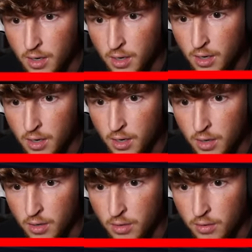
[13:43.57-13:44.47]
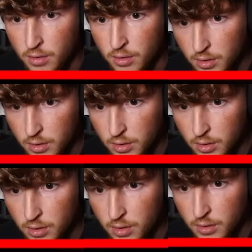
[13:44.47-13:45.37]
Oh.
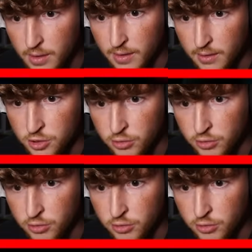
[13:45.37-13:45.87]
And then